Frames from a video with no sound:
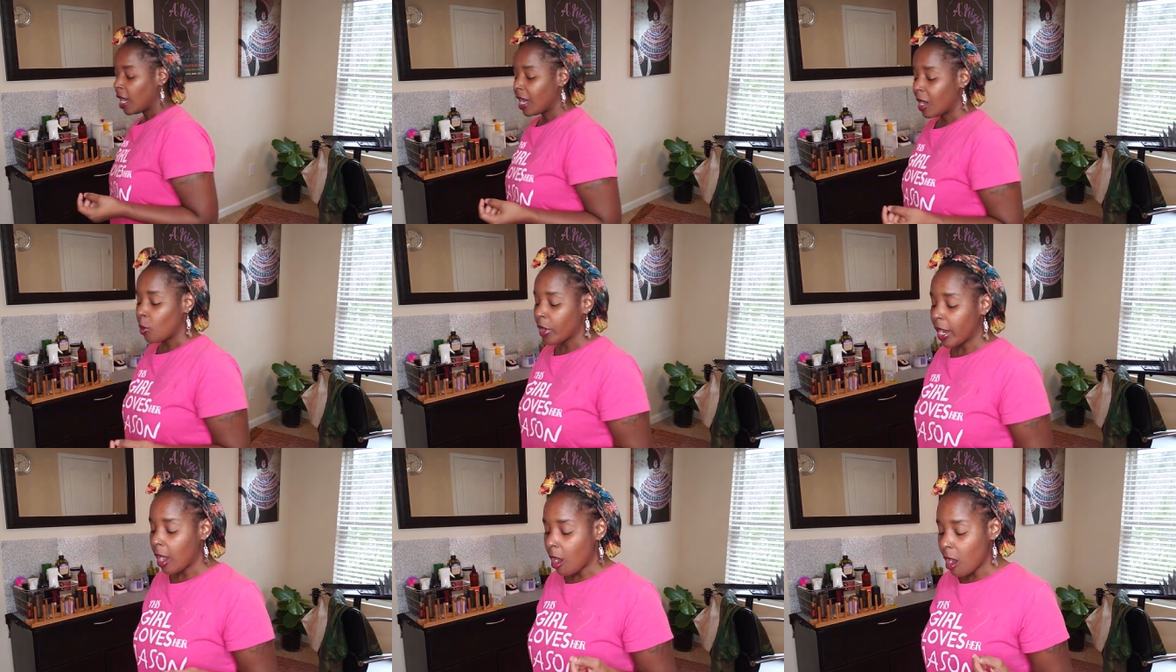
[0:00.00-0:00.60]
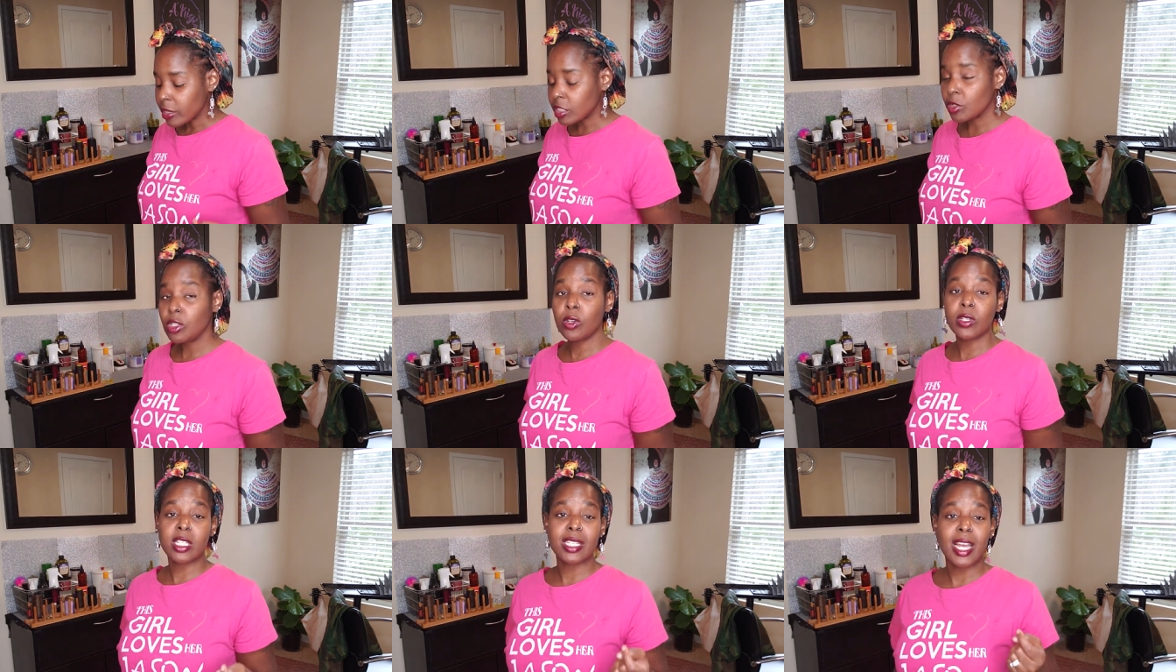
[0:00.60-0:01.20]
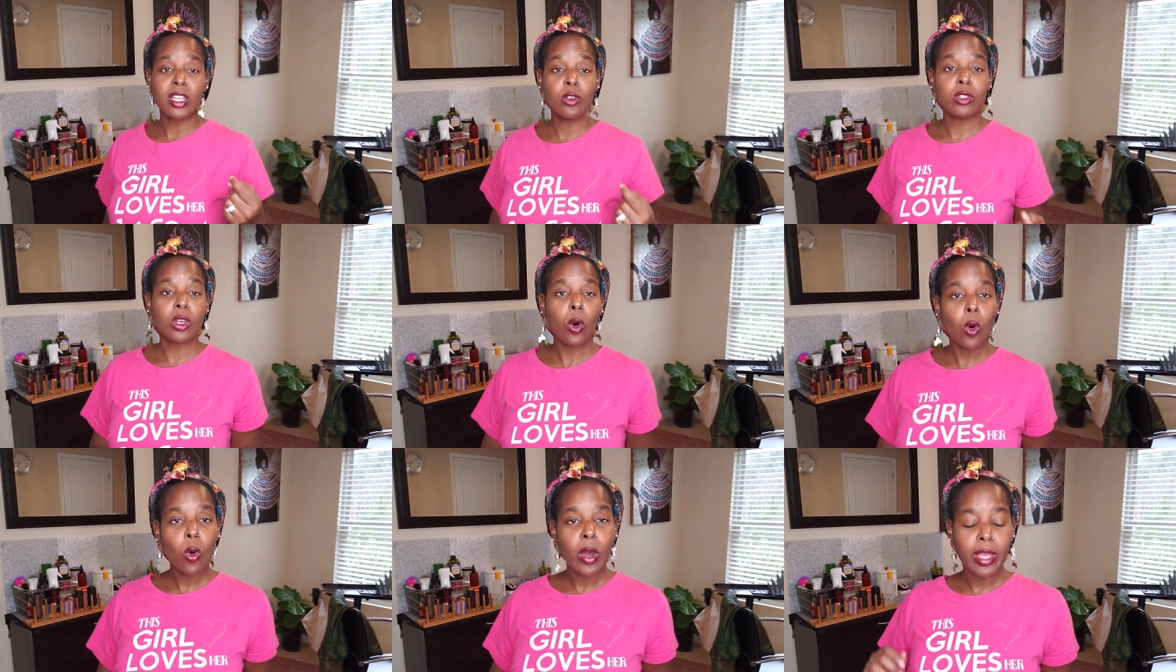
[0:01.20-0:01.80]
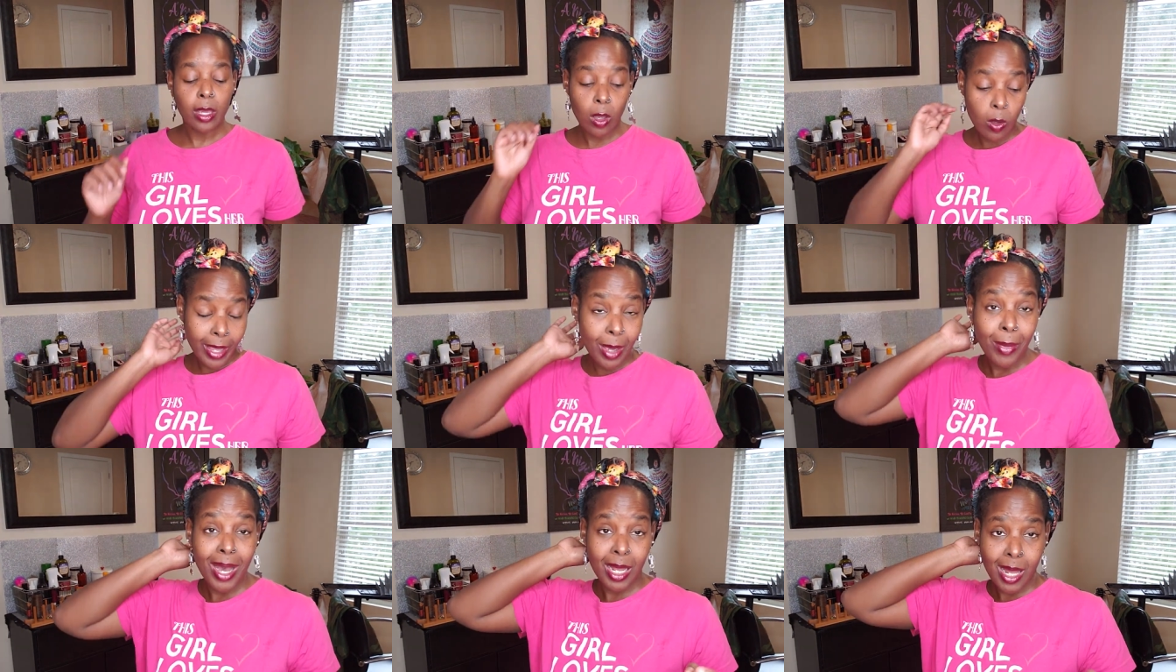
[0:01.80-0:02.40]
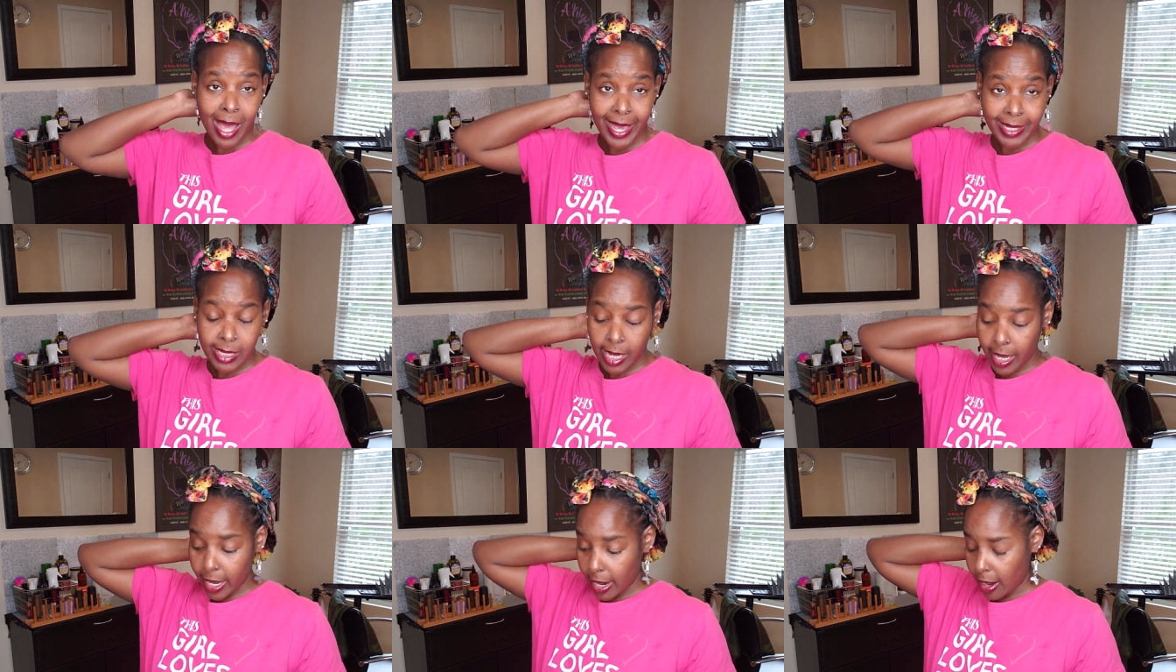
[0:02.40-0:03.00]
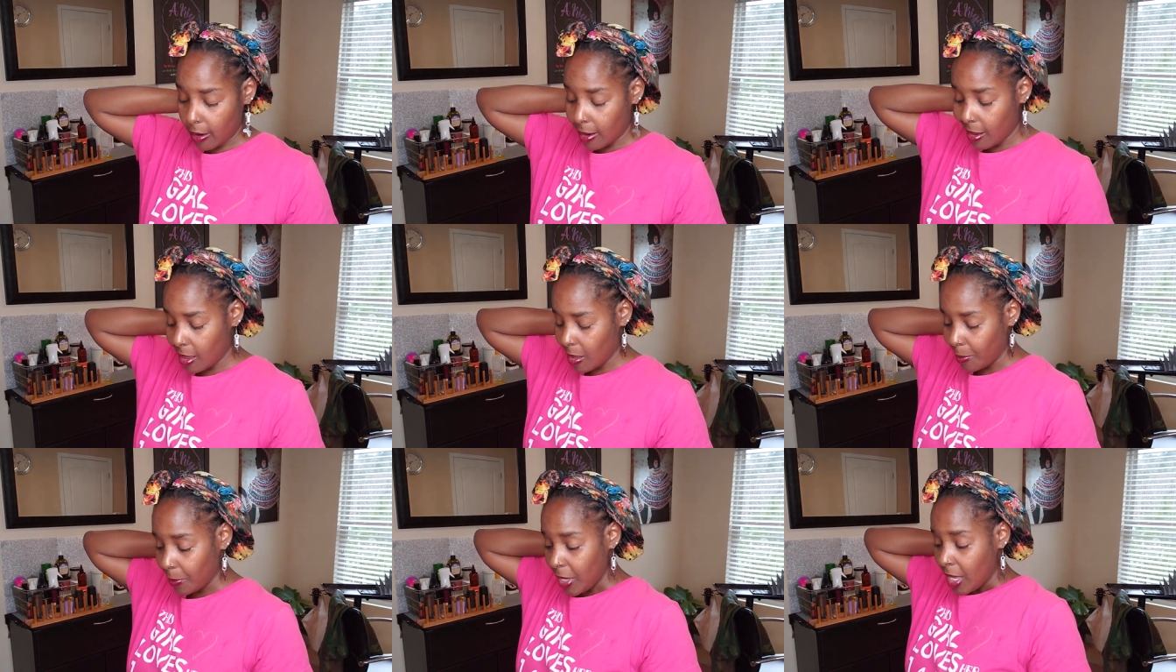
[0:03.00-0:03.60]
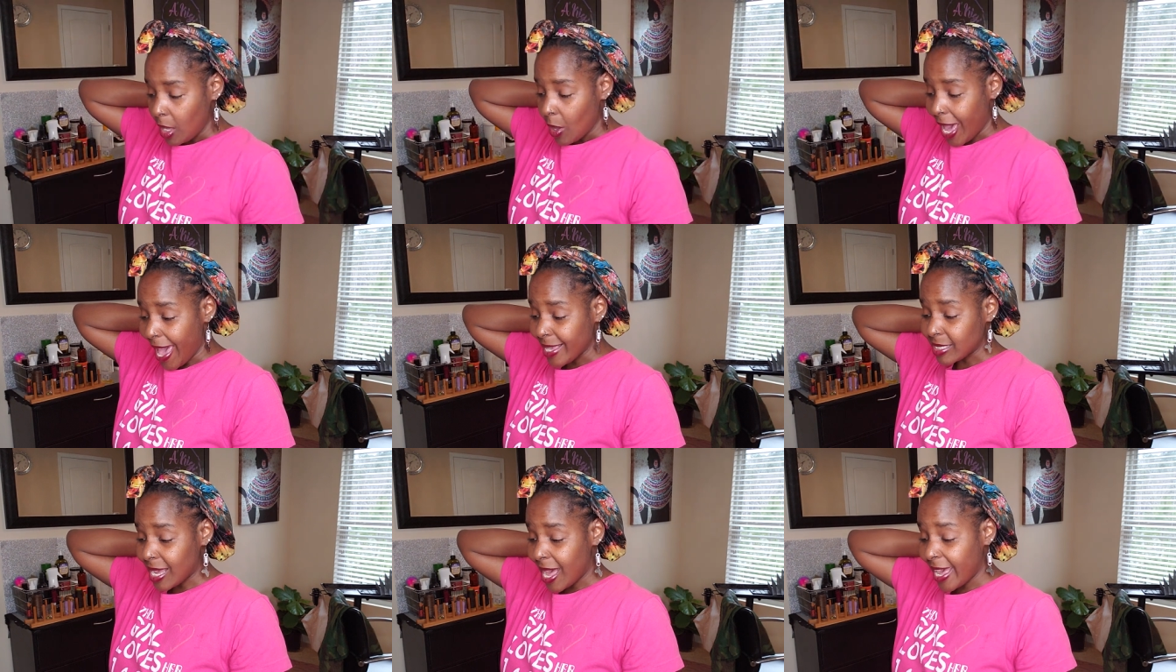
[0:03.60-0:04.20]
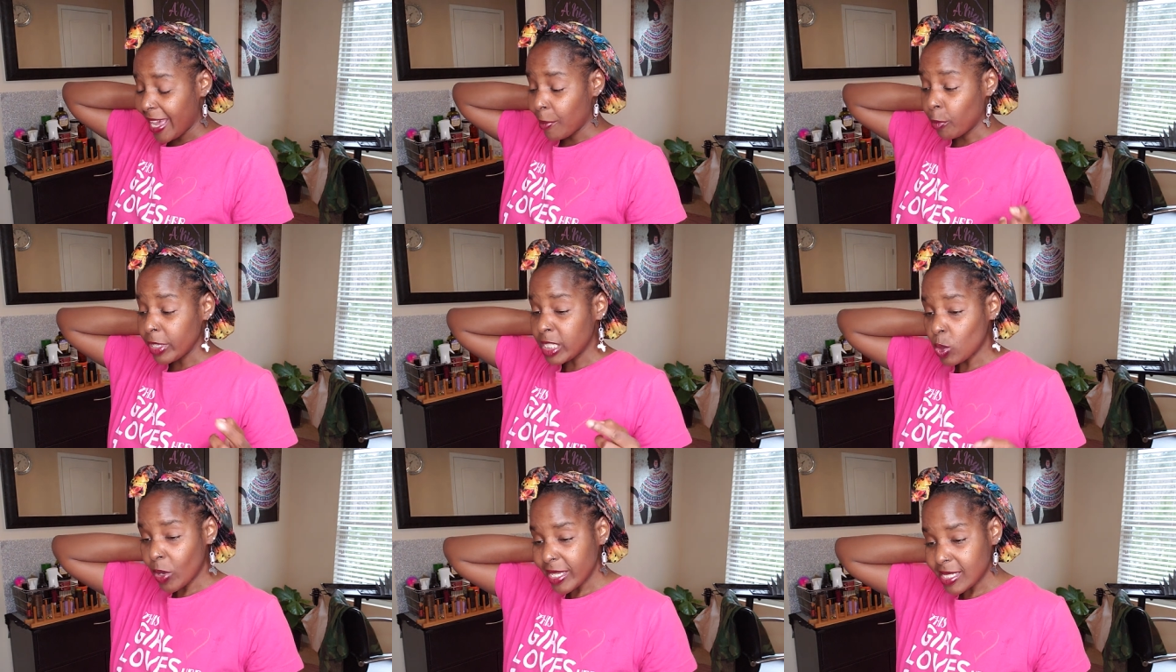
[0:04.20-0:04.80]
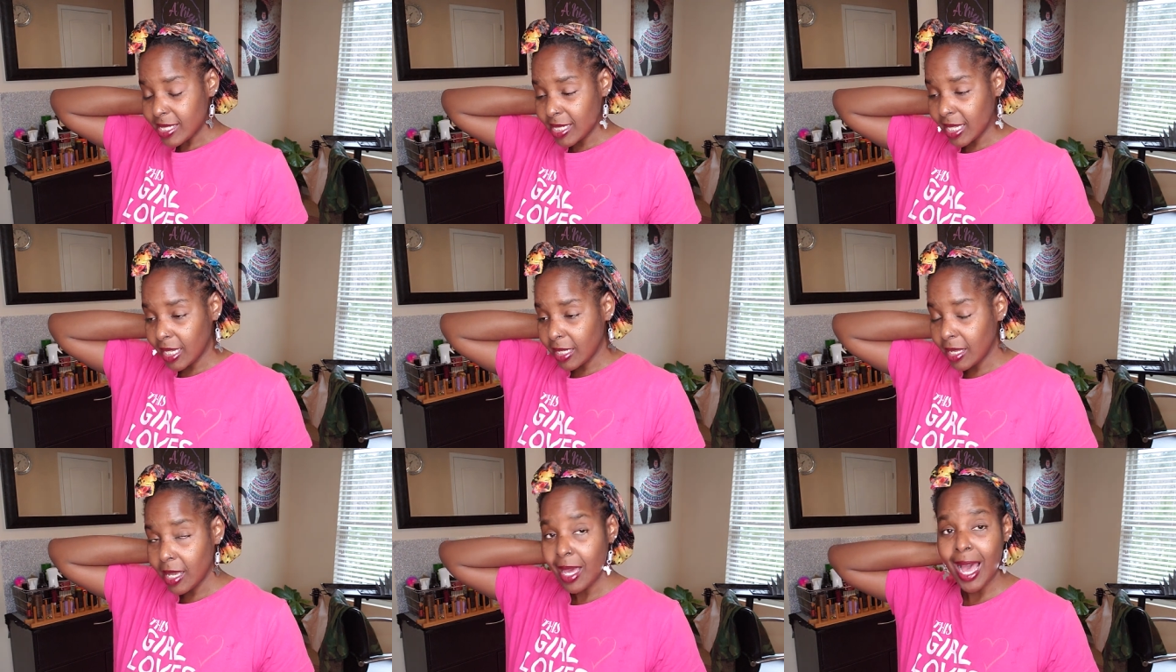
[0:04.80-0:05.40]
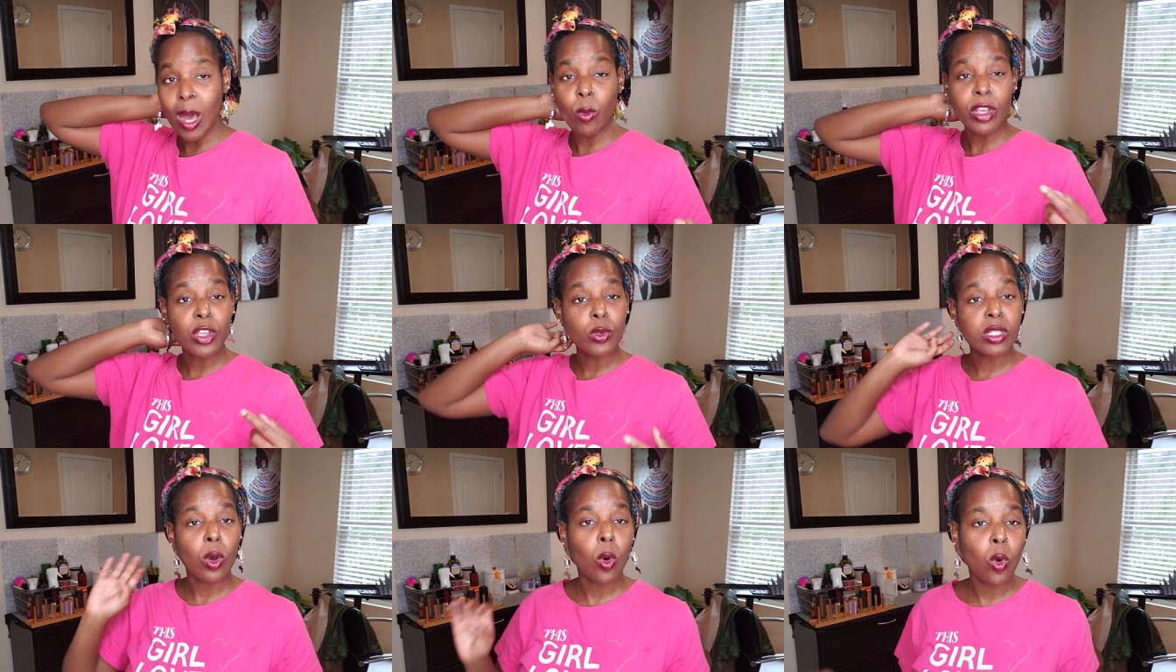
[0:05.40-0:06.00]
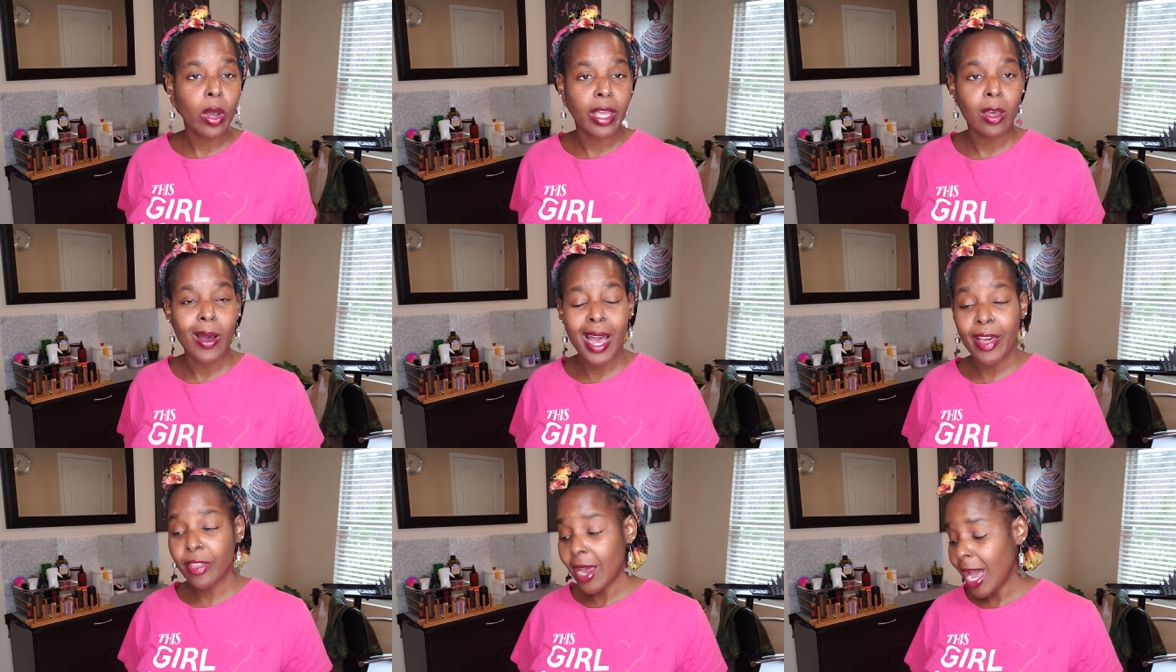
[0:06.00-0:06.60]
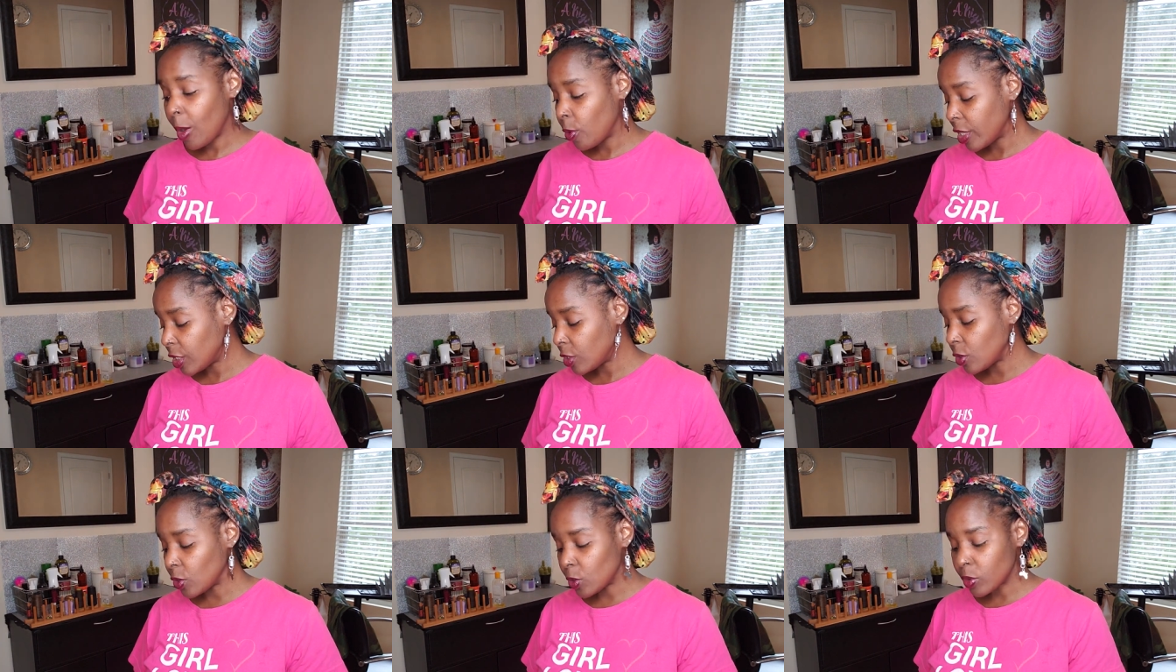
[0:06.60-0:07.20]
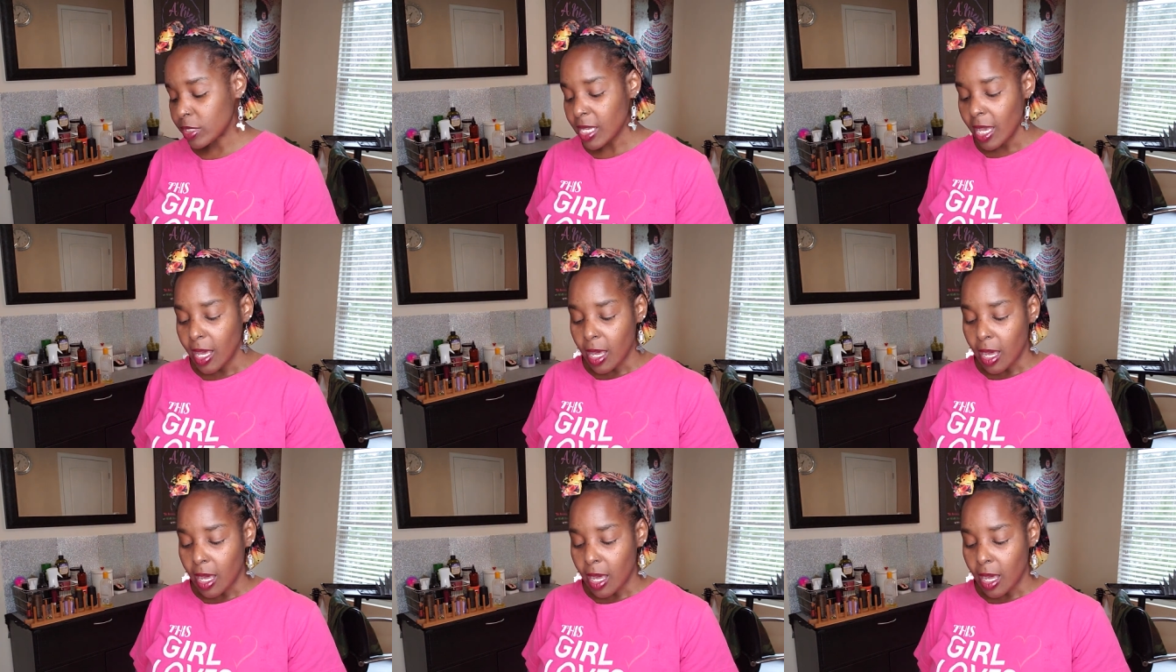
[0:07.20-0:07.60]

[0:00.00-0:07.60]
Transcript: Uh, what I also use is I use an oil in my client's hair. Um, as I am retwisting, I will use an oil. Either I will use,